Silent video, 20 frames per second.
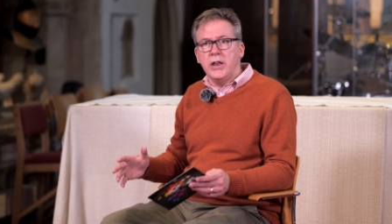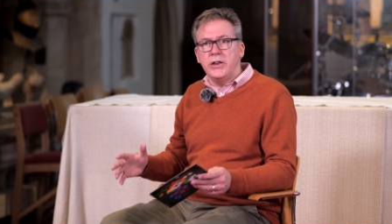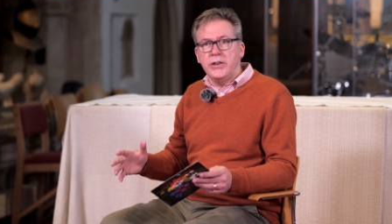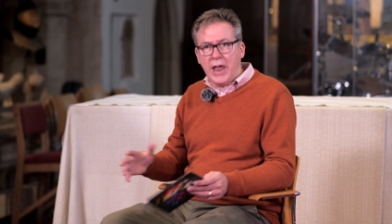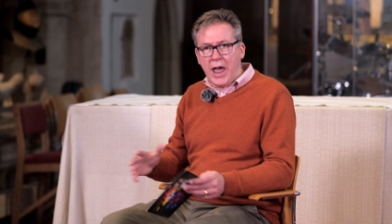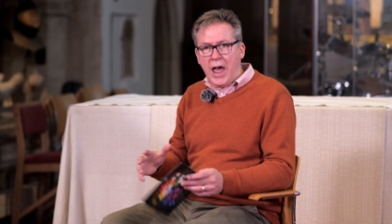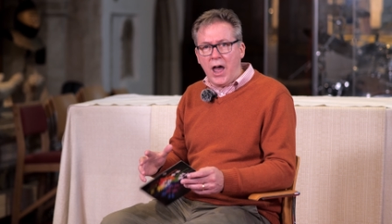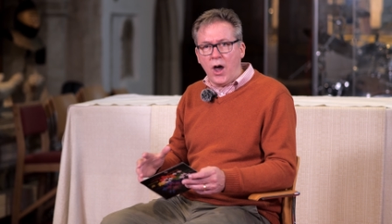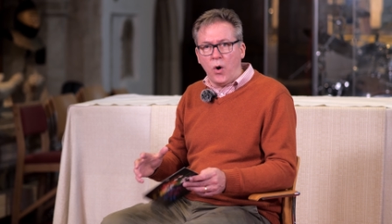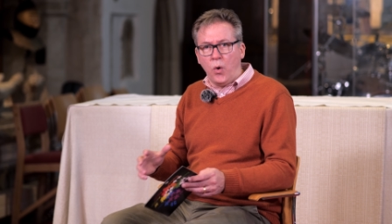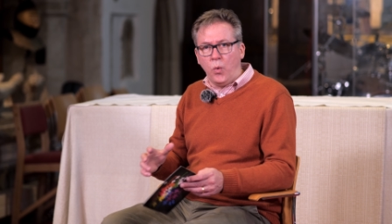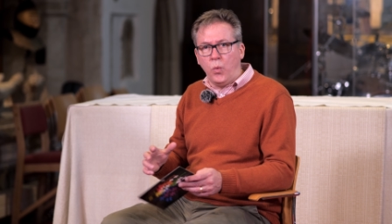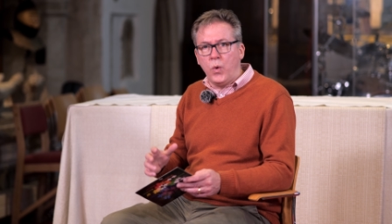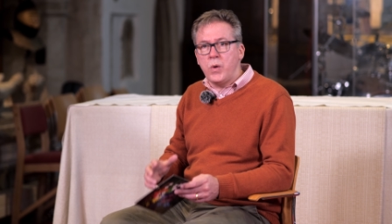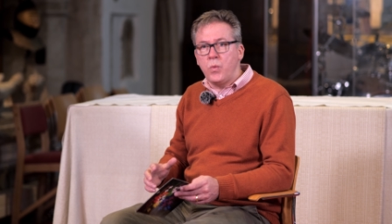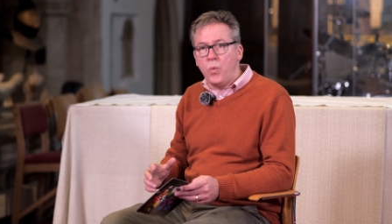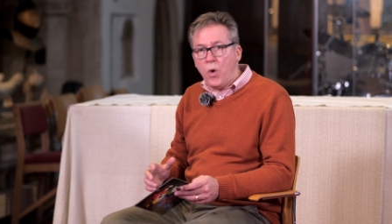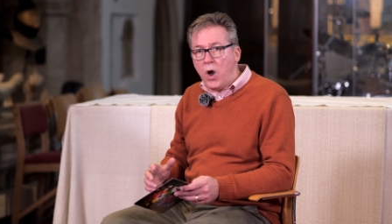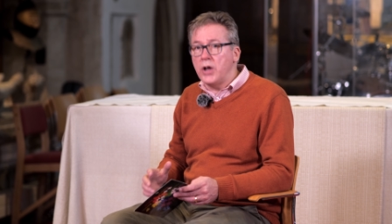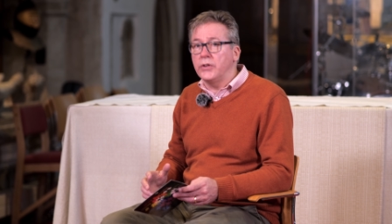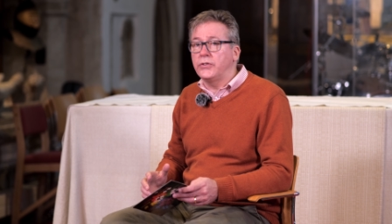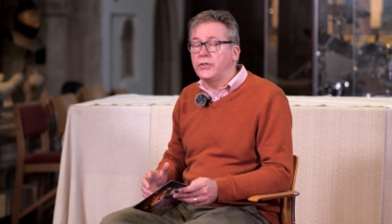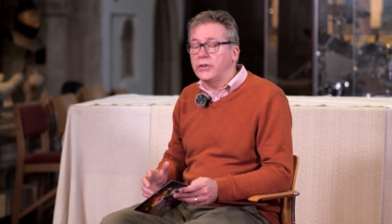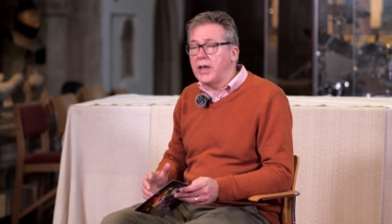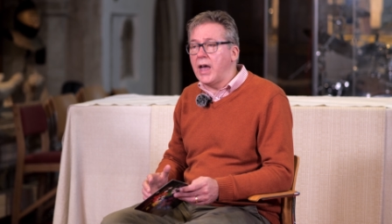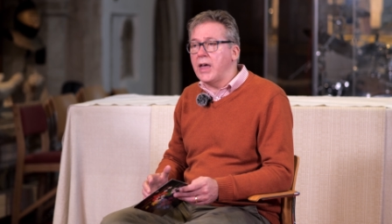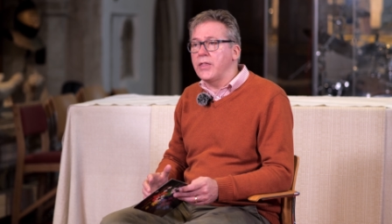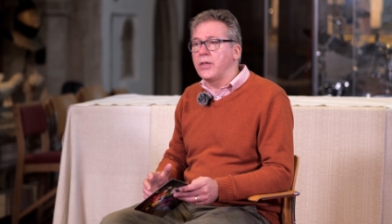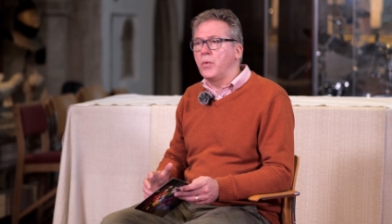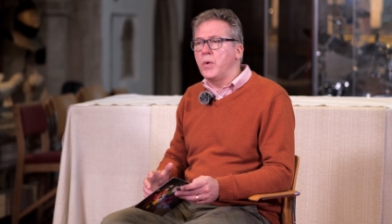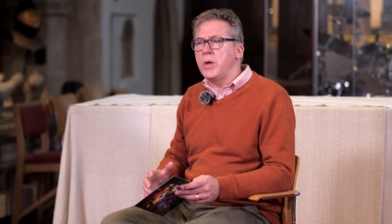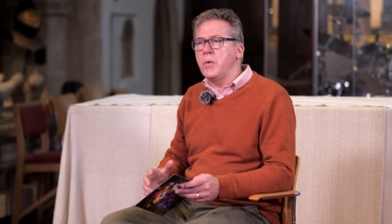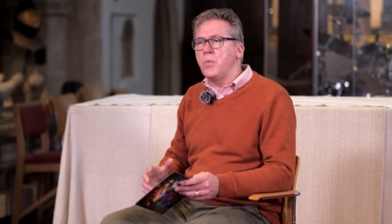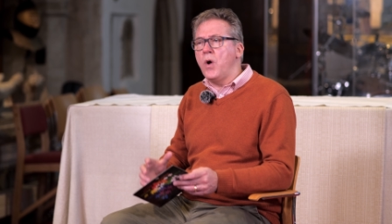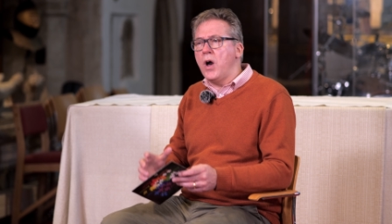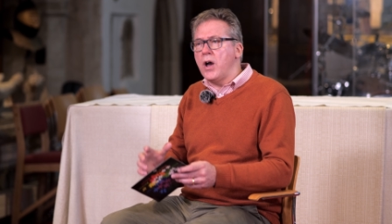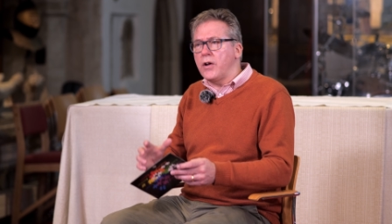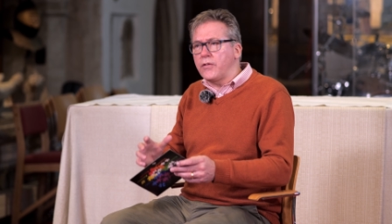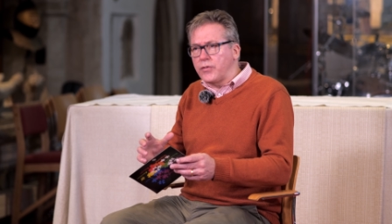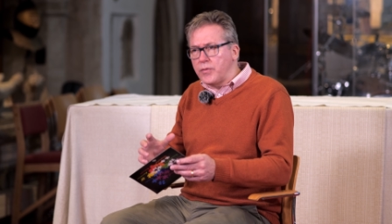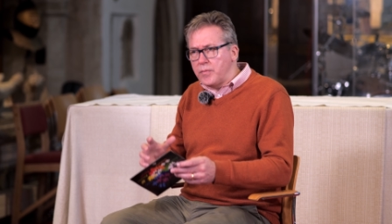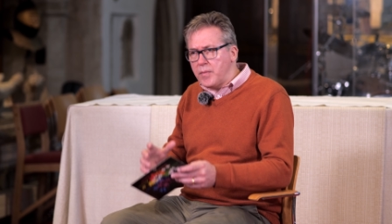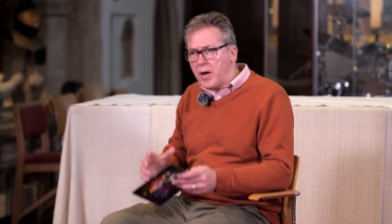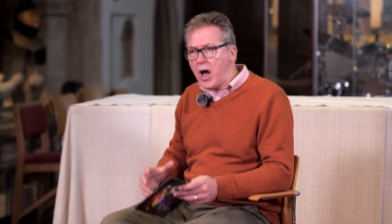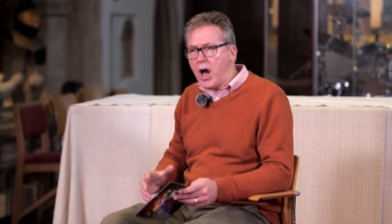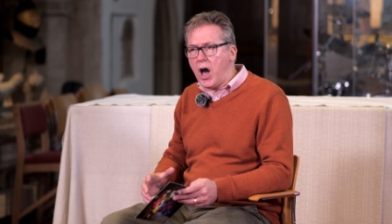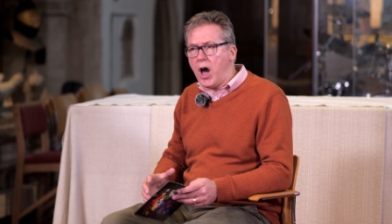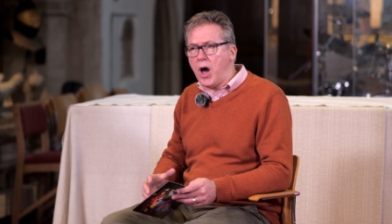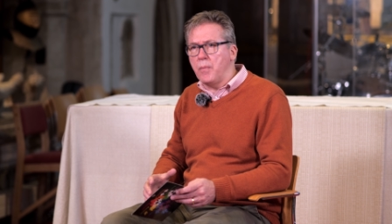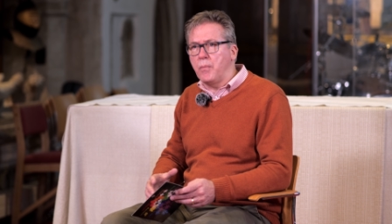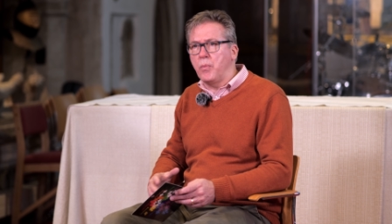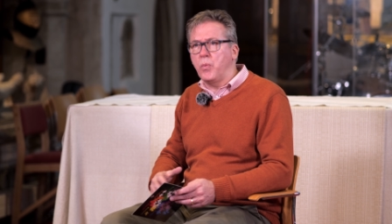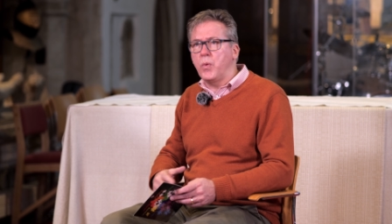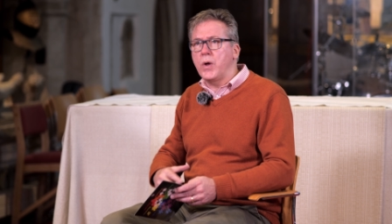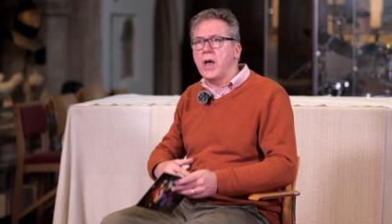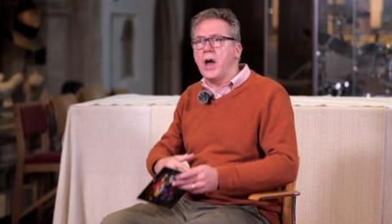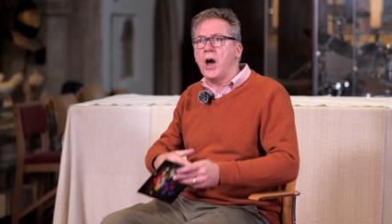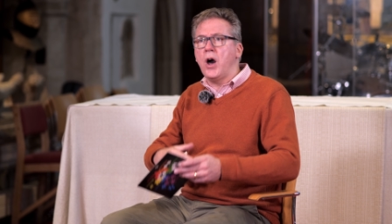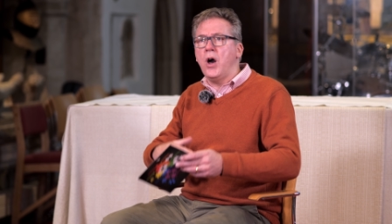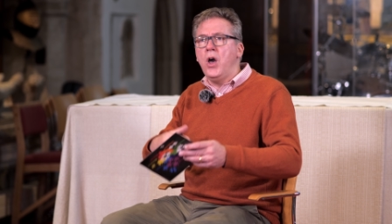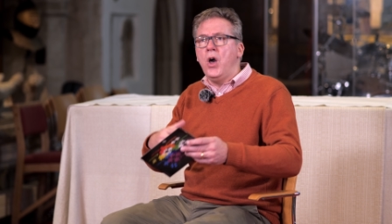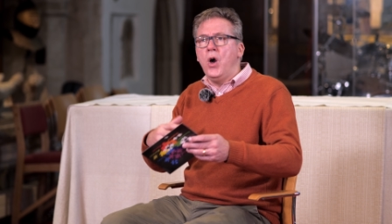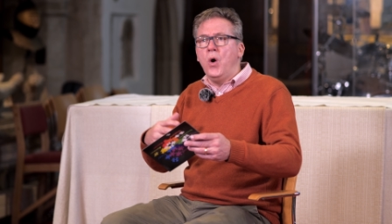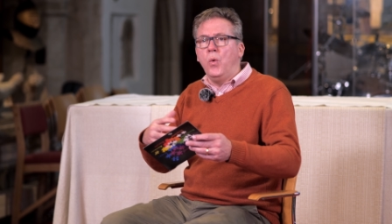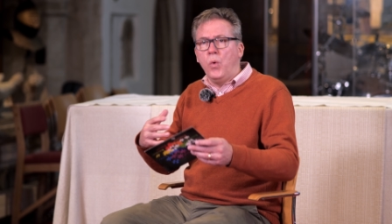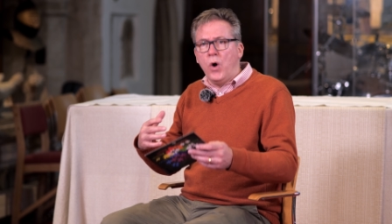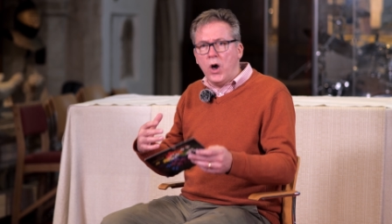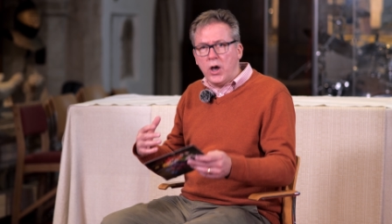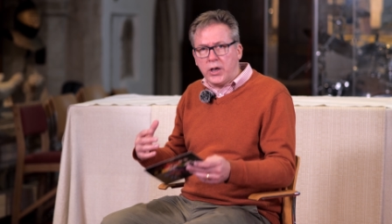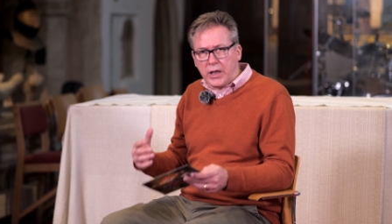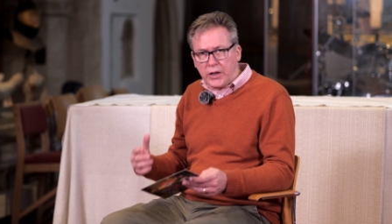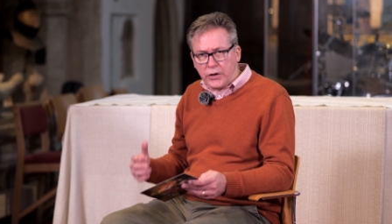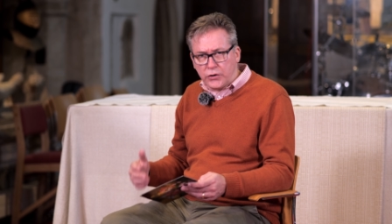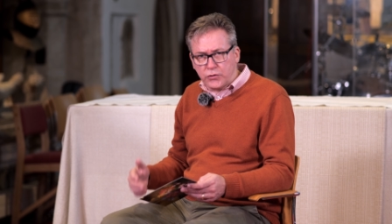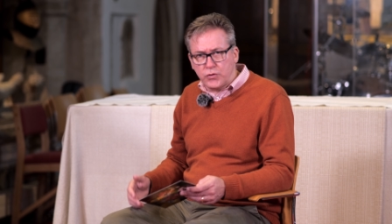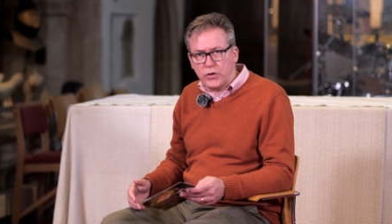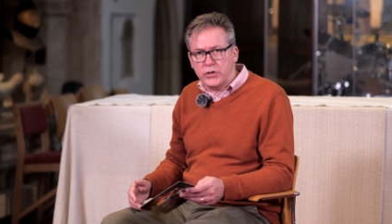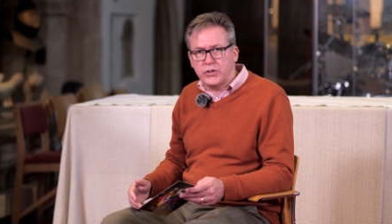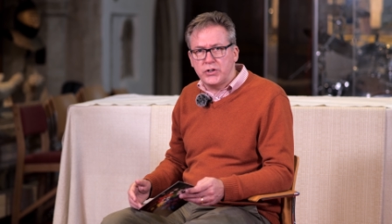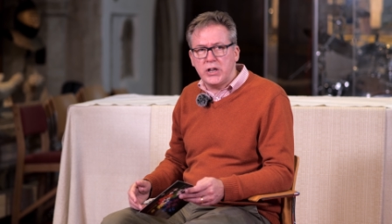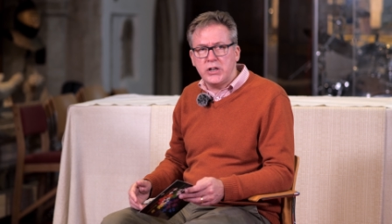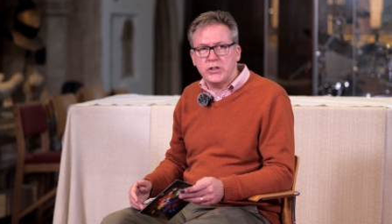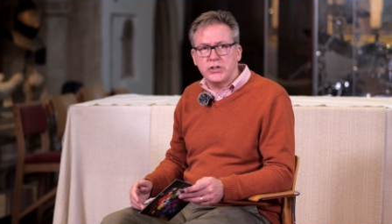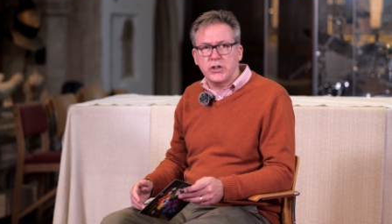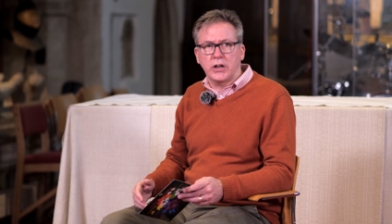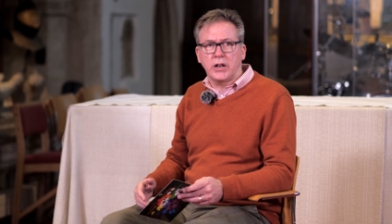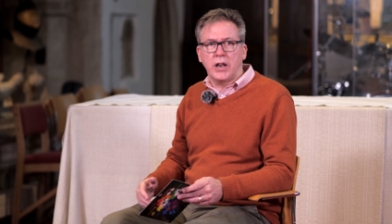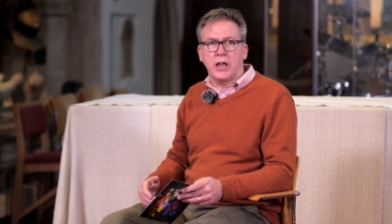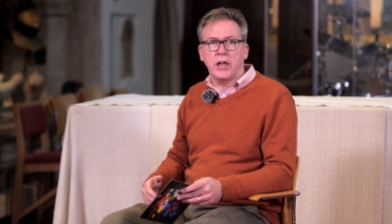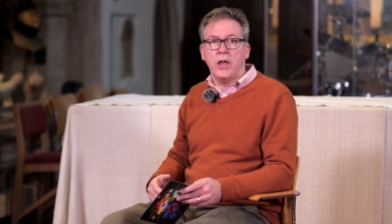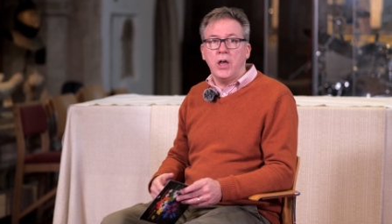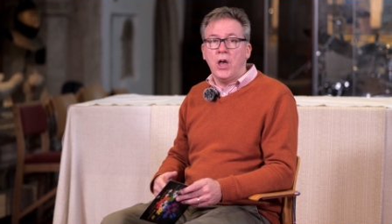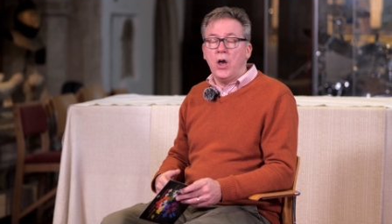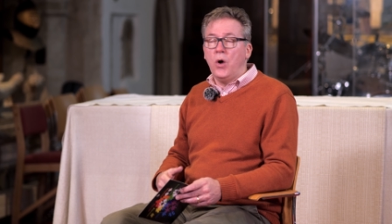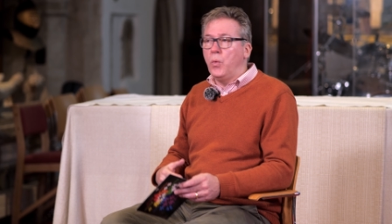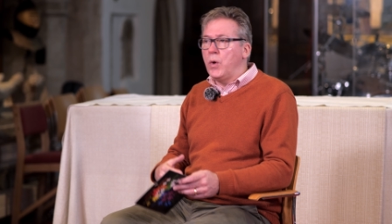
Now we work together, we work from a hub, we are working strategically,